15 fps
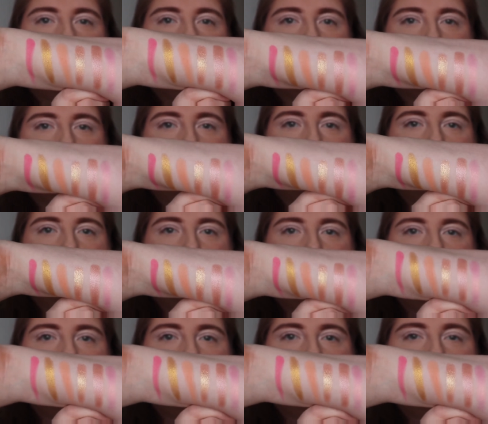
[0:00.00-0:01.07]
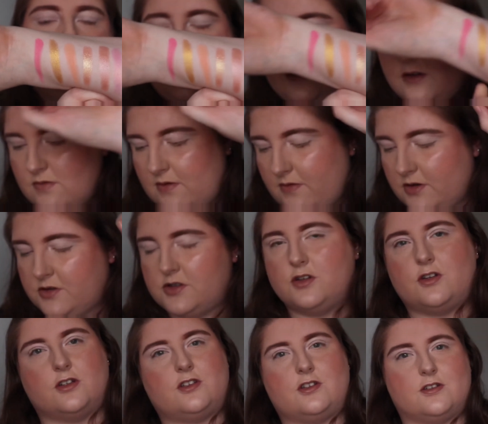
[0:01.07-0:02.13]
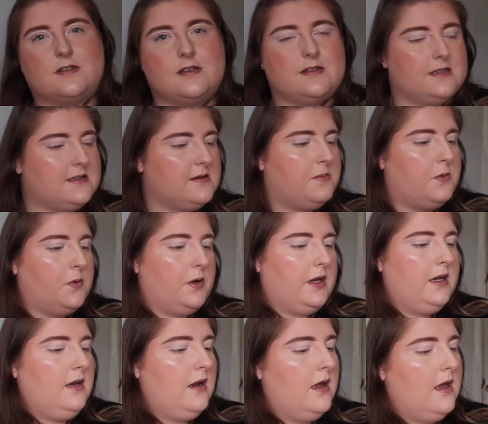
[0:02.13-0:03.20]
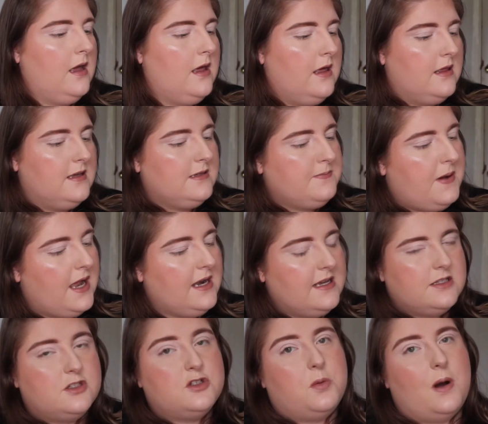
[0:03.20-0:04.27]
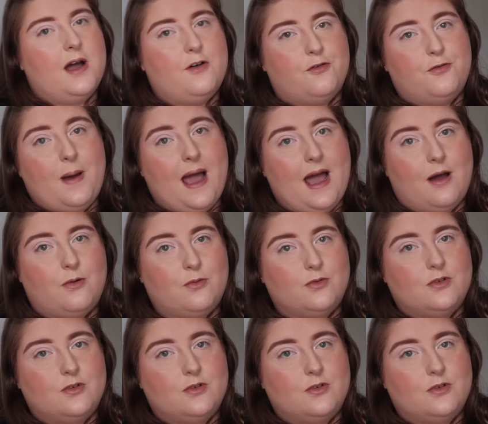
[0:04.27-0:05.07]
Oh, Makeup Revolution just doesn't disappoint. This palette is £12.